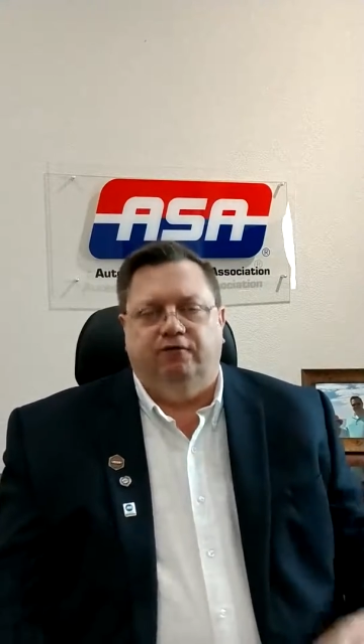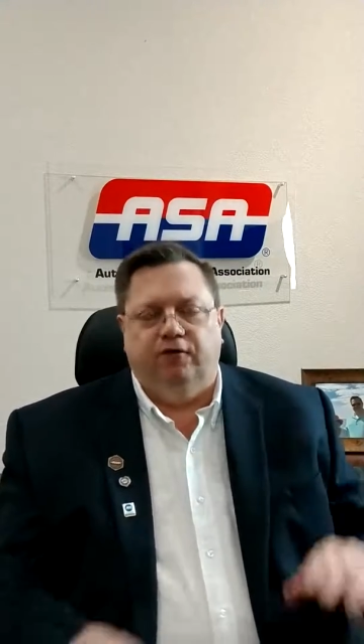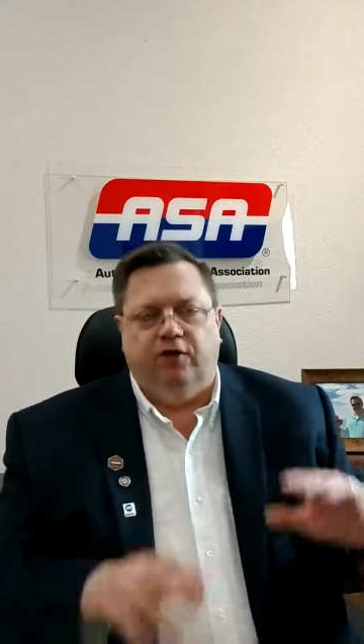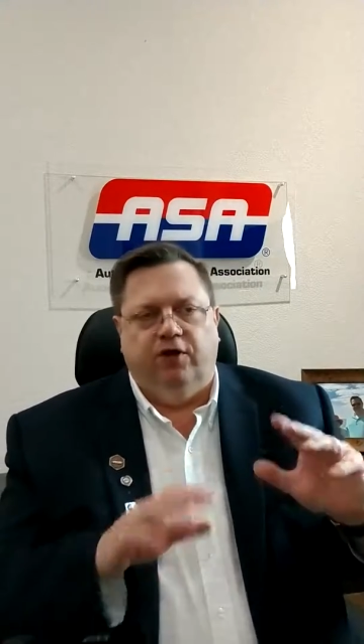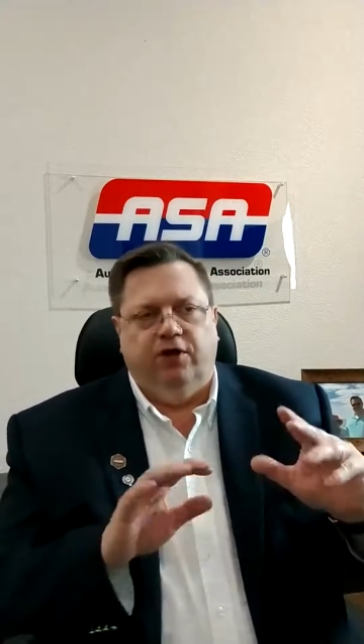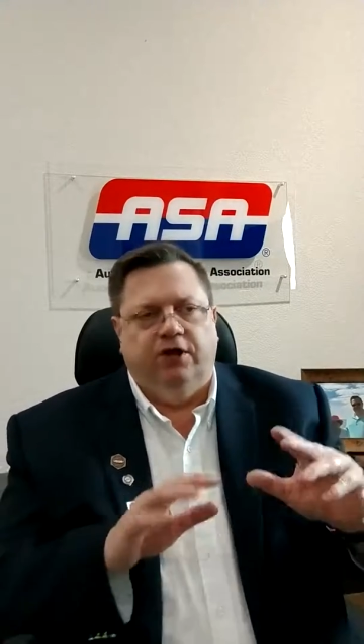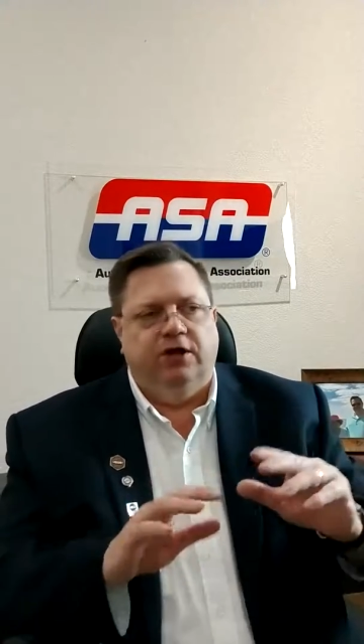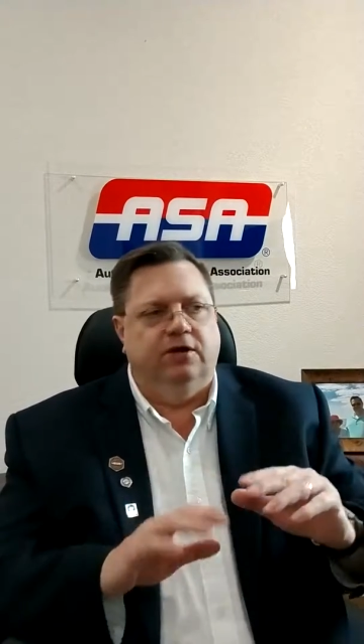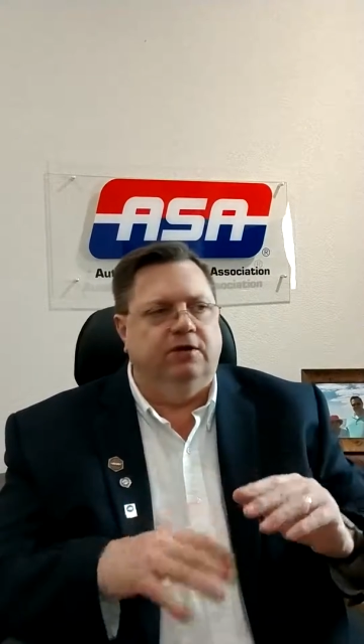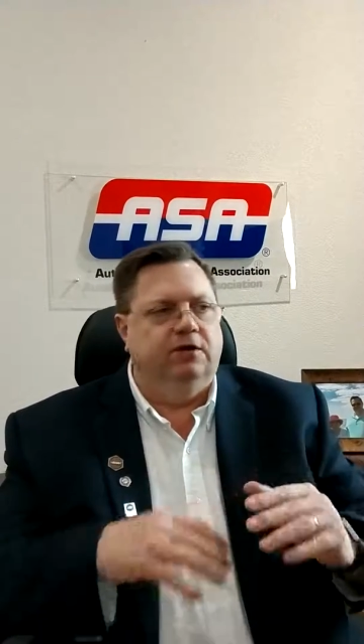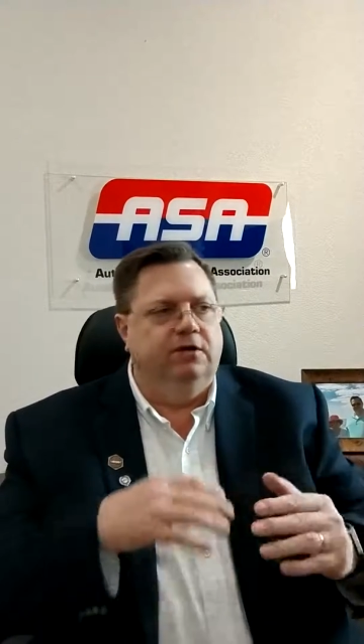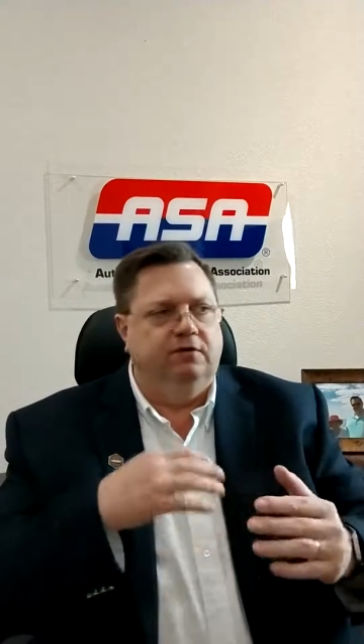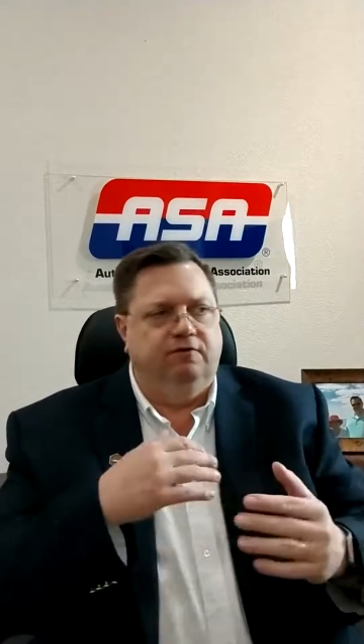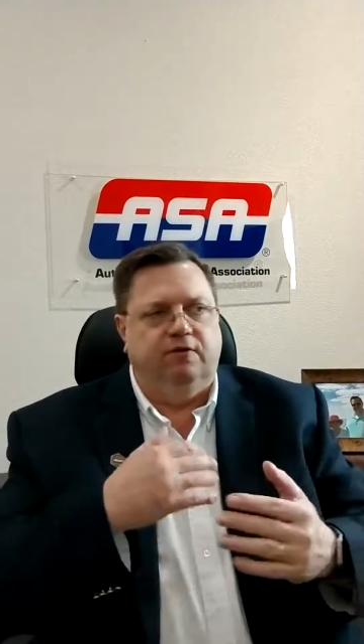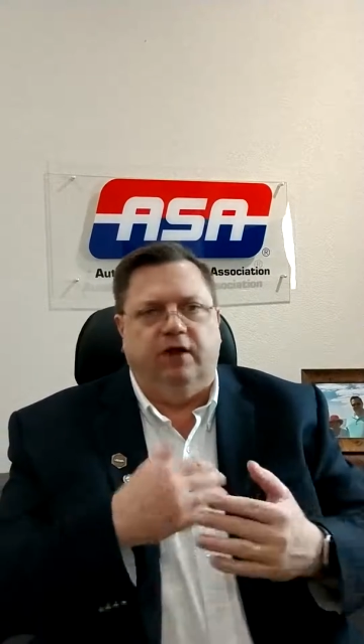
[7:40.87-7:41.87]
Fill it in,
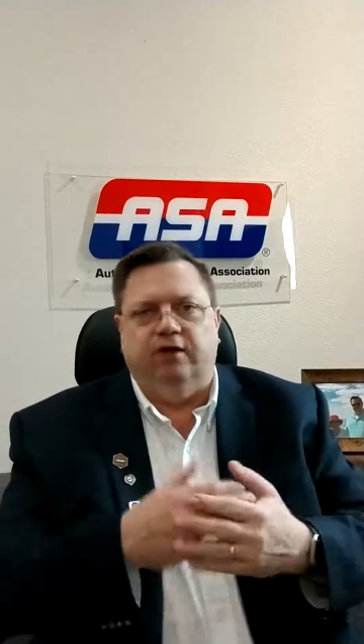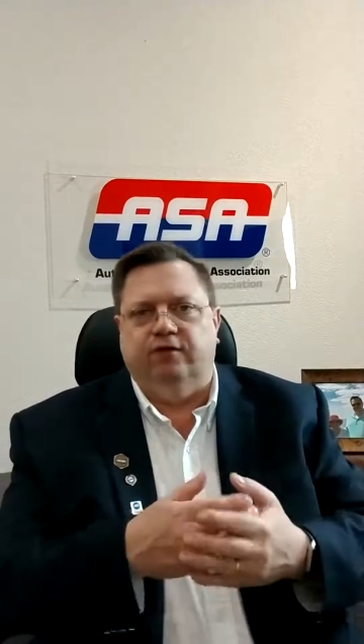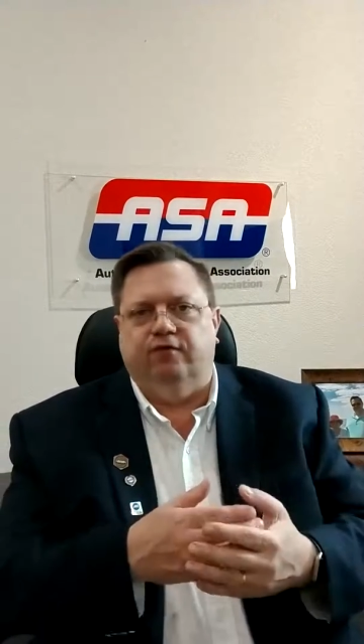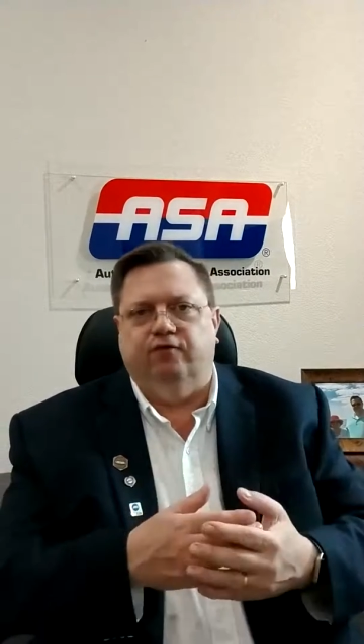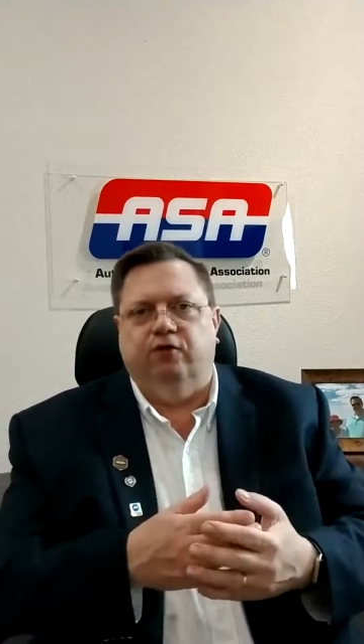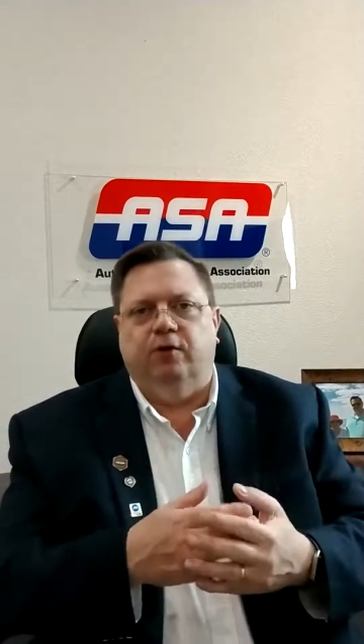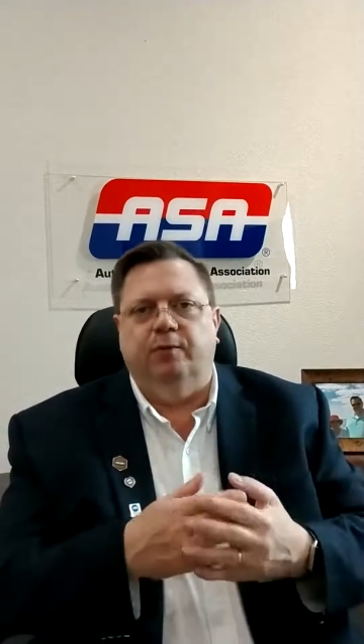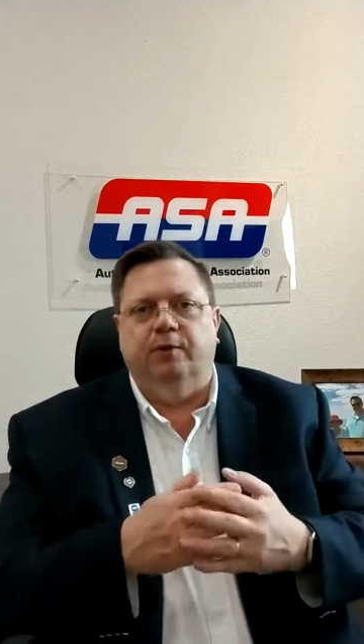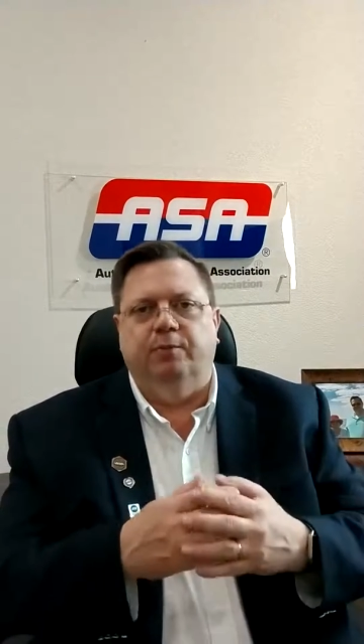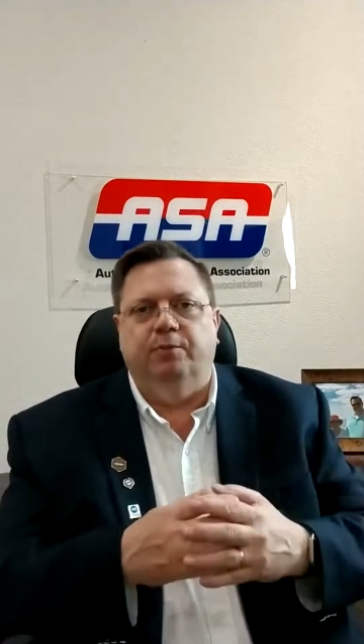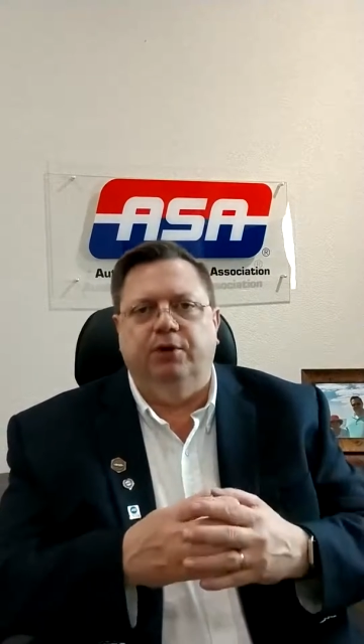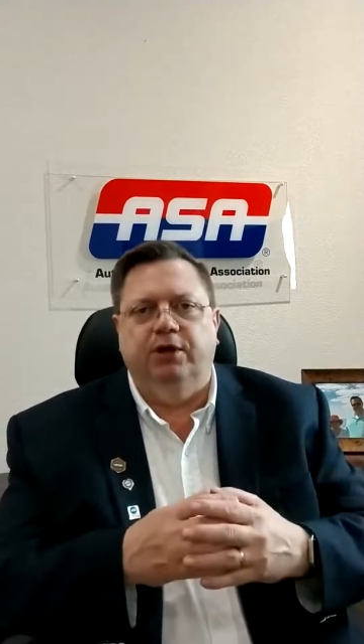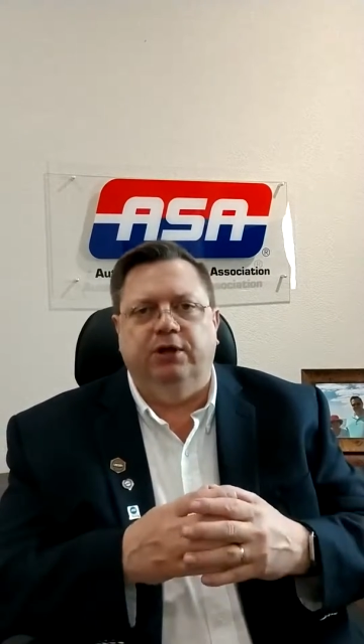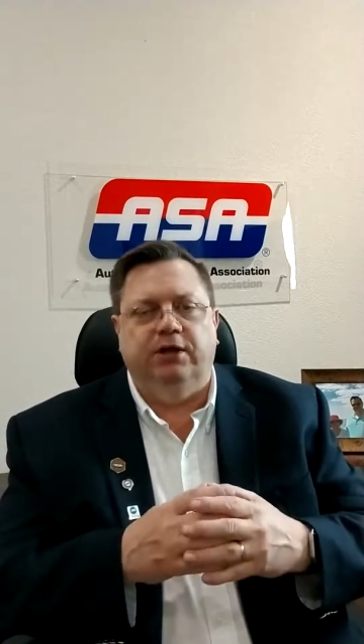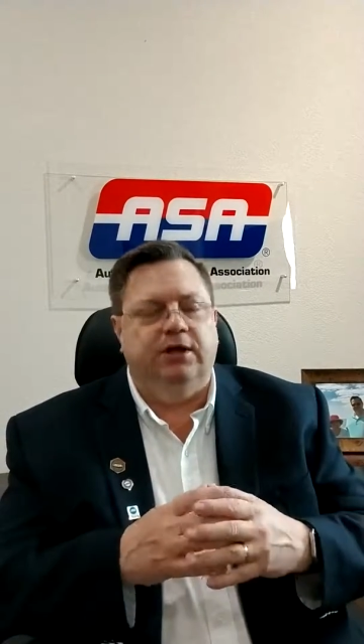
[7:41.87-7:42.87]
fill out the form
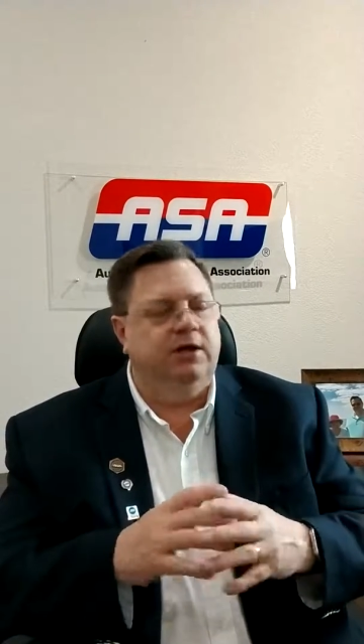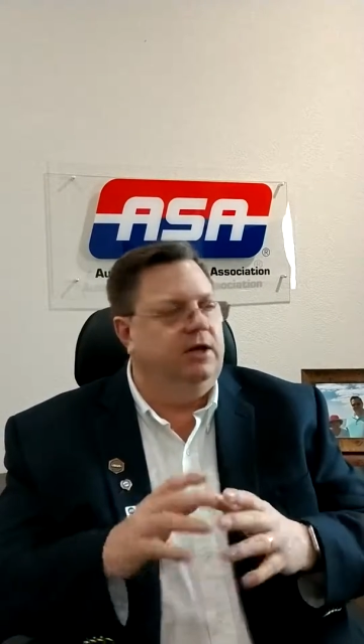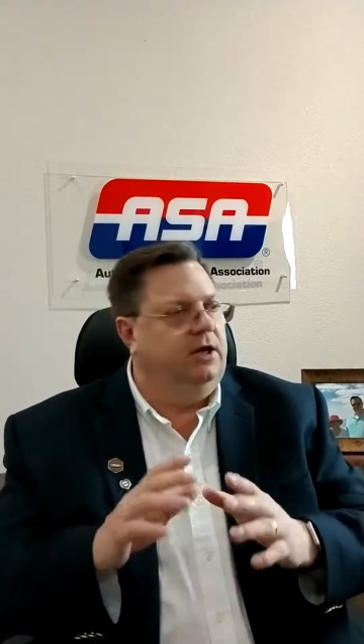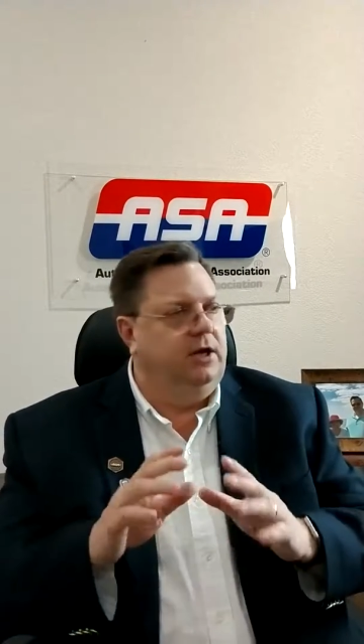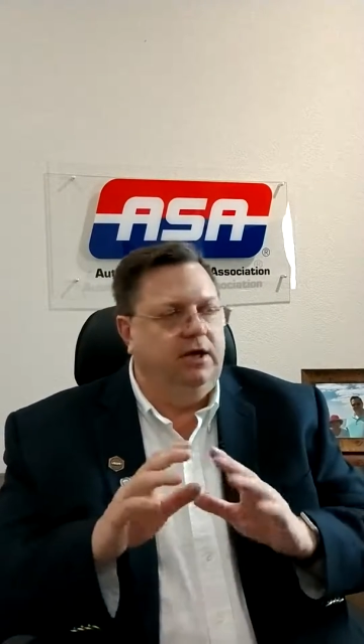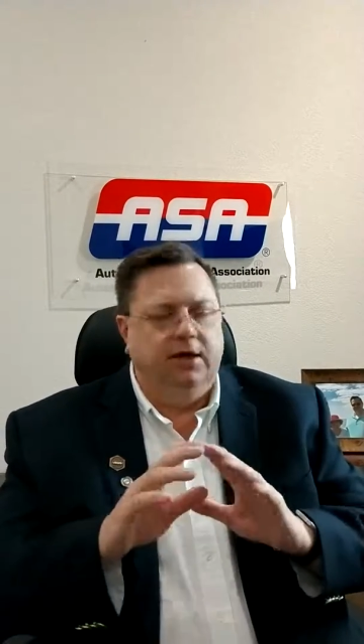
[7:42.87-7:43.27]
completely.